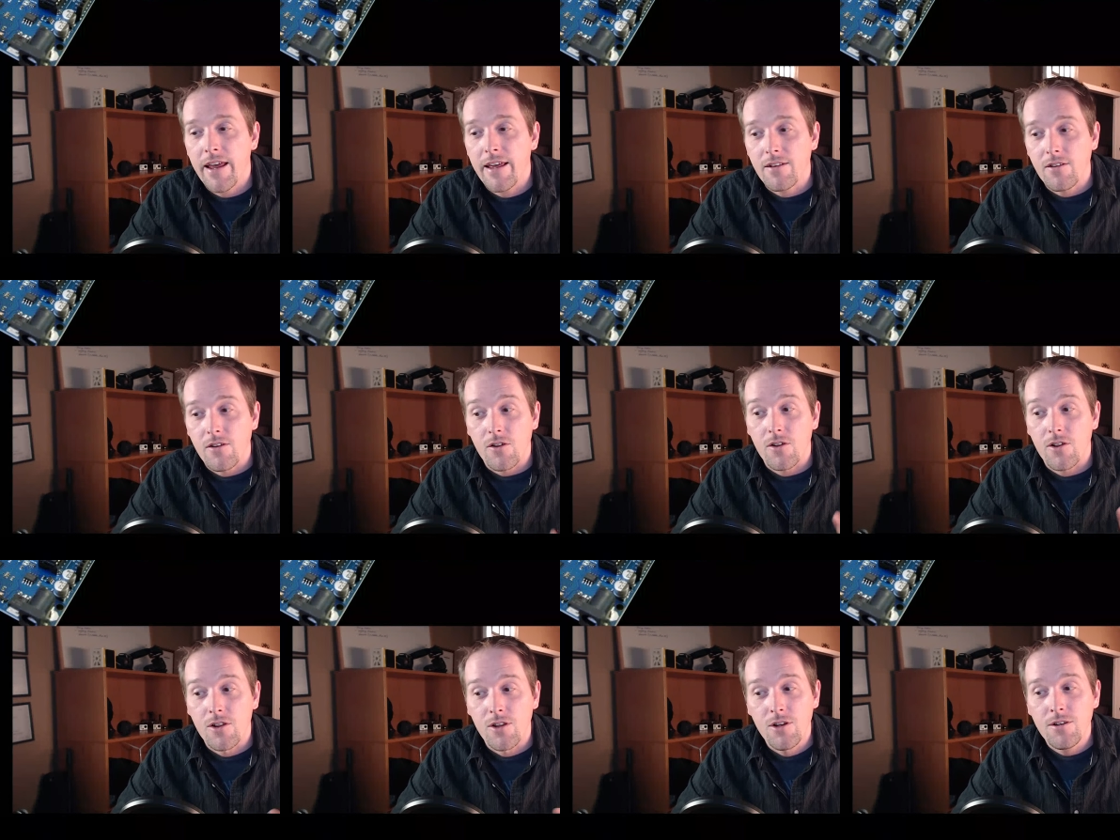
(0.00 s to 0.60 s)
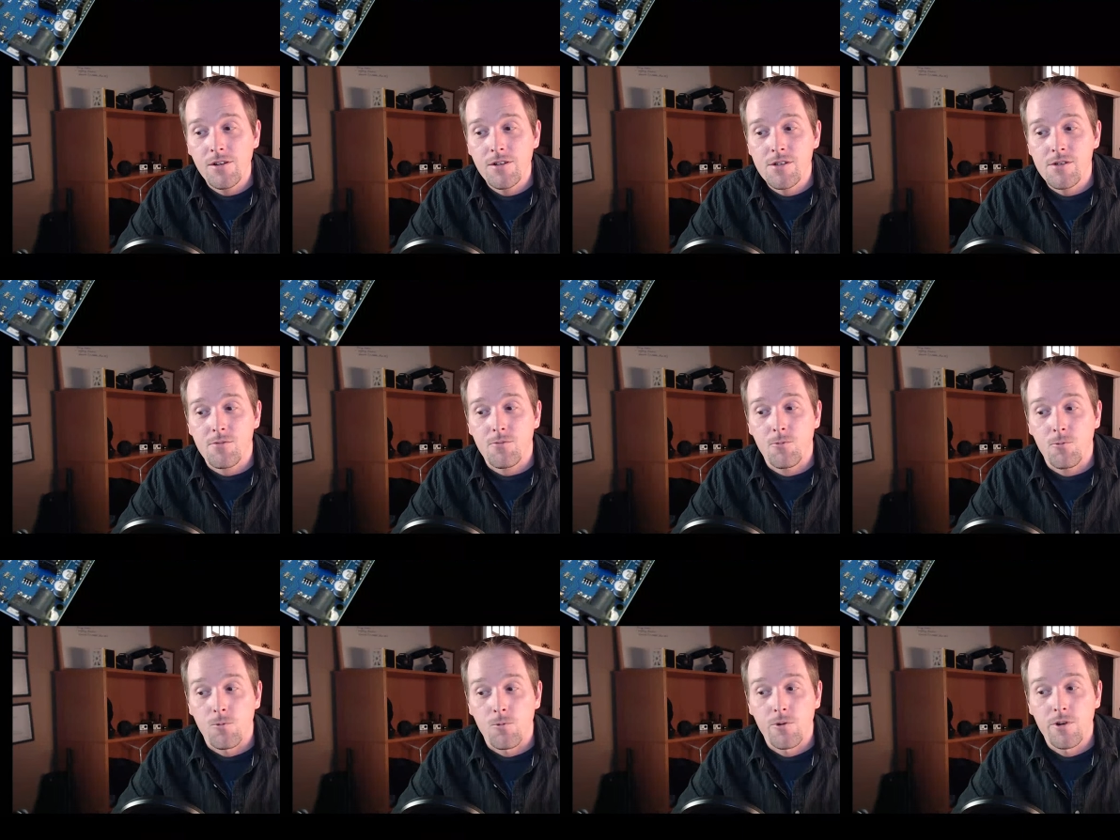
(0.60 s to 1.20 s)
It looks
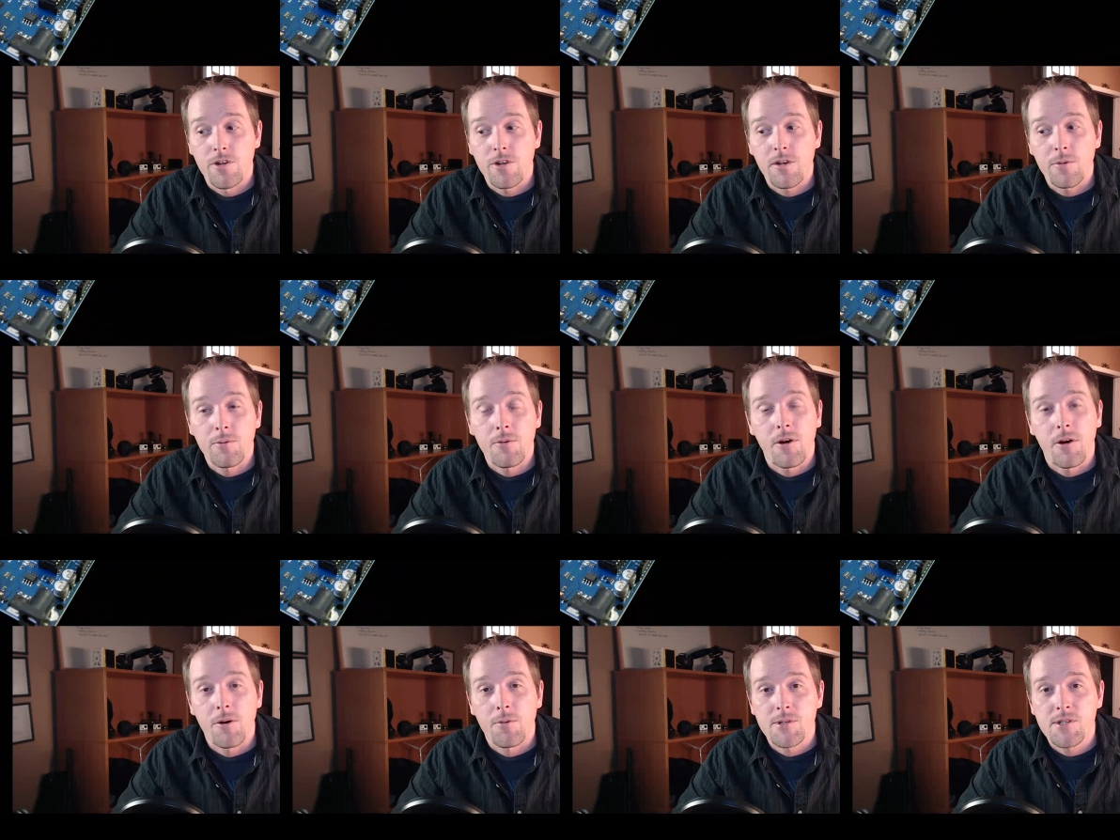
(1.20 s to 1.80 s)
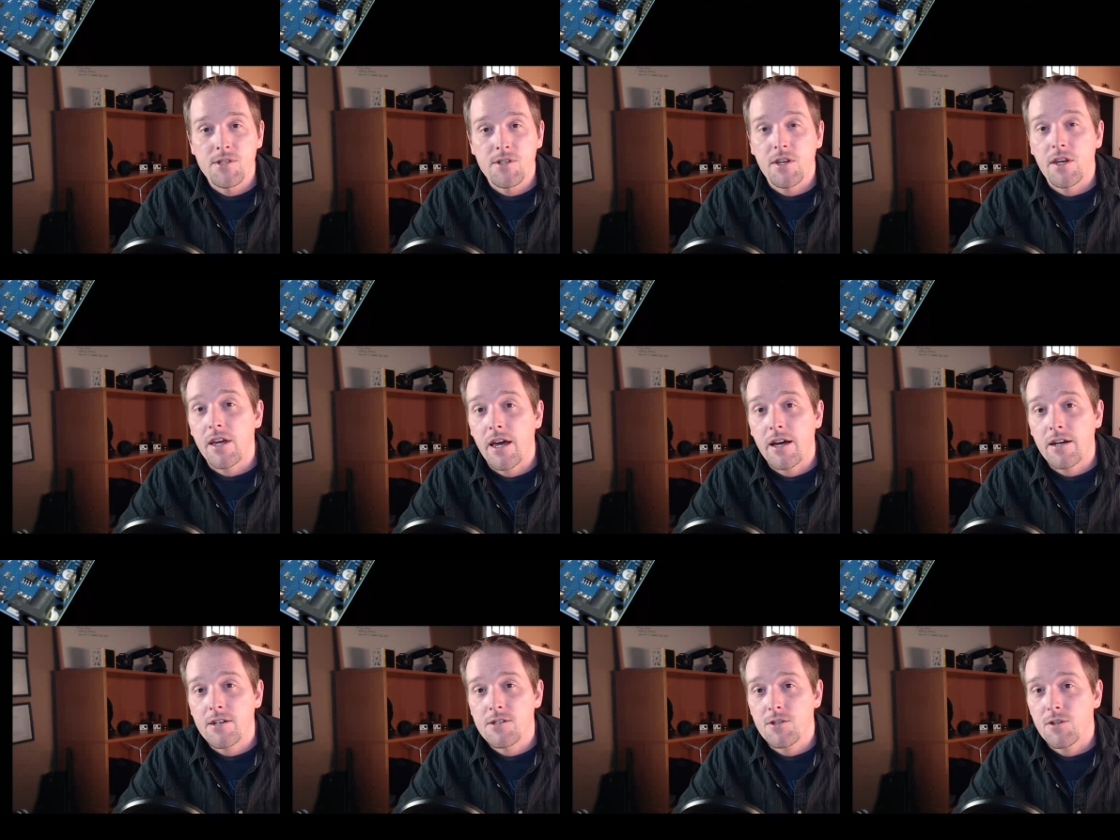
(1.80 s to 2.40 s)
really promising
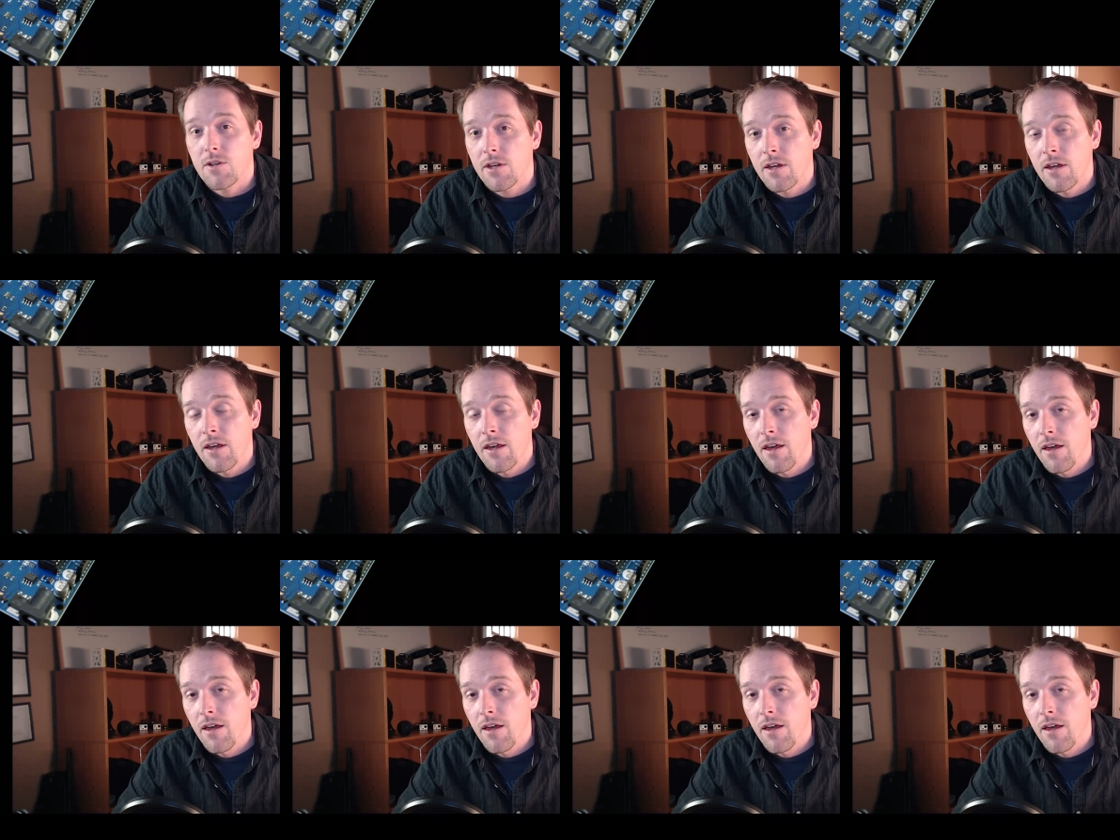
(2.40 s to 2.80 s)
actually.